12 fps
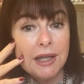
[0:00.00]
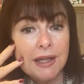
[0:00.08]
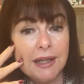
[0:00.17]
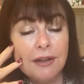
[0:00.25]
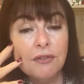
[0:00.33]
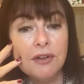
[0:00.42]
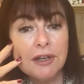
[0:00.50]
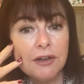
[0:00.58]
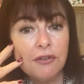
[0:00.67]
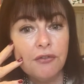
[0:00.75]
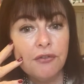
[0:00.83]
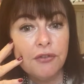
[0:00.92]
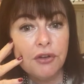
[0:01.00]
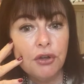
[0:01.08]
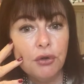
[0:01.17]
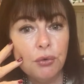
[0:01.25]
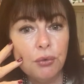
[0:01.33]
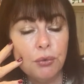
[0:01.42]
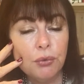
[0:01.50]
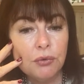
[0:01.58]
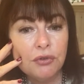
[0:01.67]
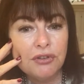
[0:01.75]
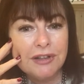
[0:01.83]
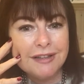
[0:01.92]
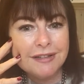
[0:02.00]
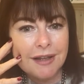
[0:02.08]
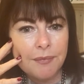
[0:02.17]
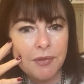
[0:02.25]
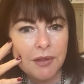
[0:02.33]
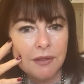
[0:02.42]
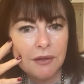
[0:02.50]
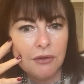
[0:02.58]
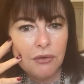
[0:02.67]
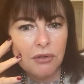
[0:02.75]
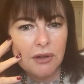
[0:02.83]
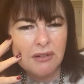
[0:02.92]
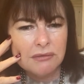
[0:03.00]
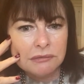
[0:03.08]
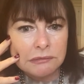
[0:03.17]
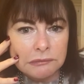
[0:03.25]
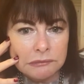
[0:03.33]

even if you see something that you think, oh